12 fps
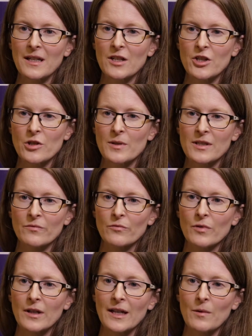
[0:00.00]
big issue
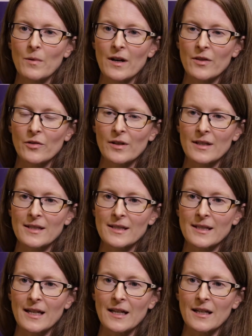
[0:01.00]
isn't really whether
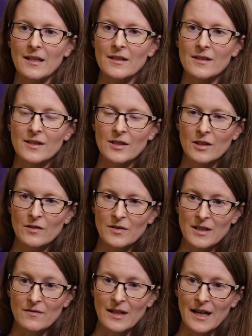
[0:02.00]
it's a
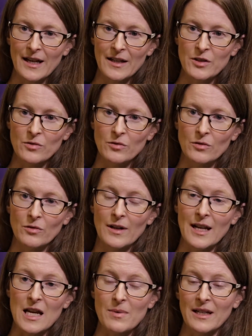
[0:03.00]
Conservative-led or
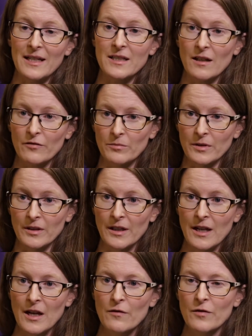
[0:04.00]
a Labour-led government.
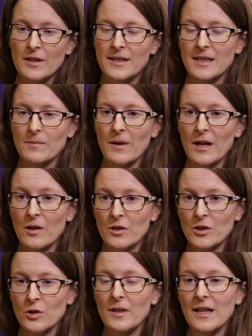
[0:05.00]
For us, it's
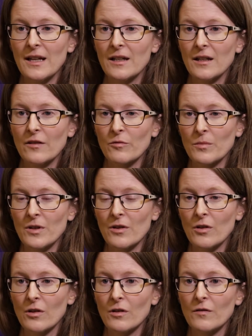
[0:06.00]
about, do we get a
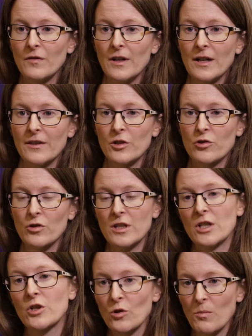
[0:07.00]
government of the
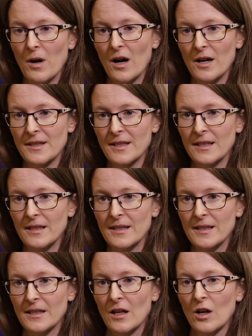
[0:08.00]
traditional
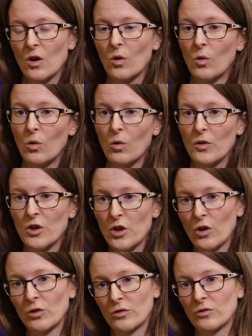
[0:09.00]
parties or the
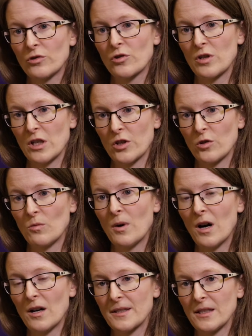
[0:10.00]
non-traditional
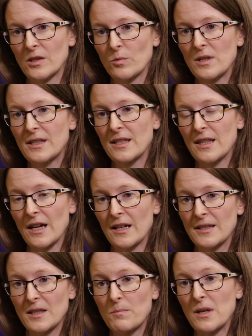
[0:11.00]
parties? We see
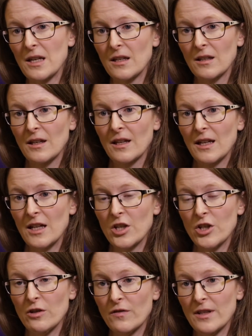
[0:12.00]
that as the big
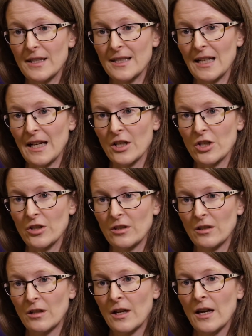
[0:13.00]
issue for this
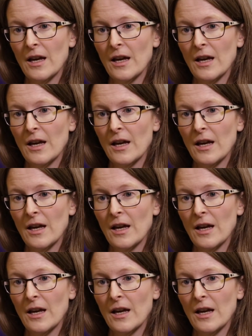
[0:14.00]
election,